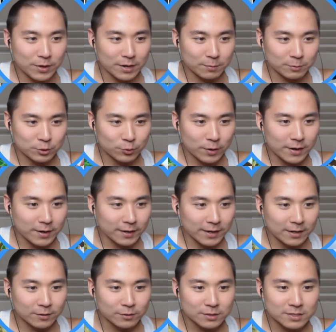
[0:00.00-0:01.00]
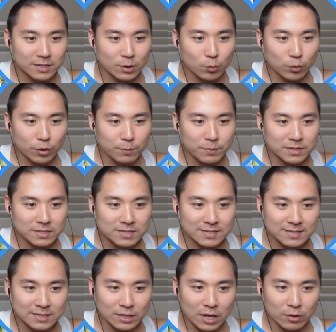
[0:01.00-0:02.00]
animatronic. And it looks like we're
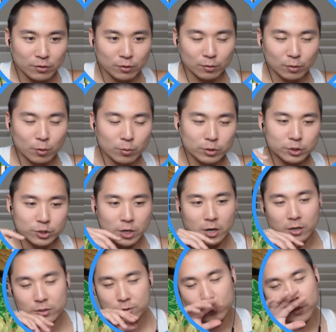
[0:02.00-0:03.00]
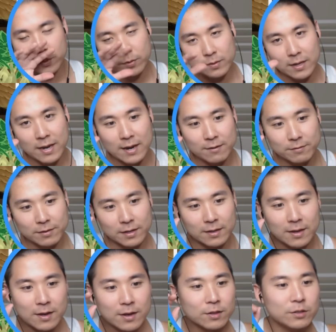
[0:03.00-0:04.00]
missing the lower jaw, so we only have
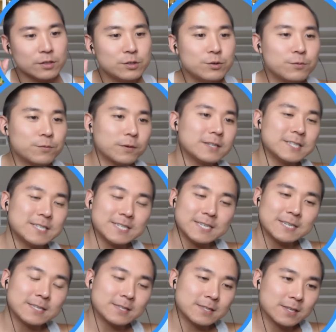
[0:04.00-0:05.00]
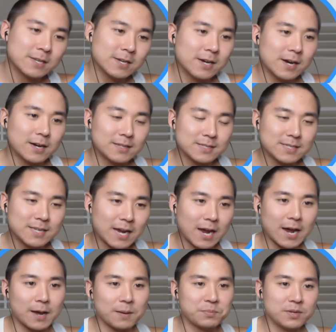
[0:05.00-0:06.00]
like the two front teeth on
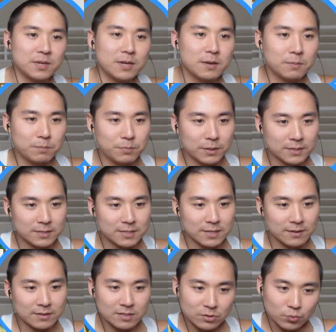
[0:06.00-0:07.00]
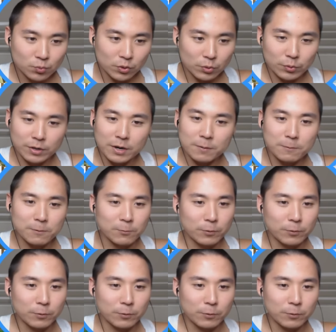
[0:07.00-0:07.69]
top. But uh, this is what we're gonna be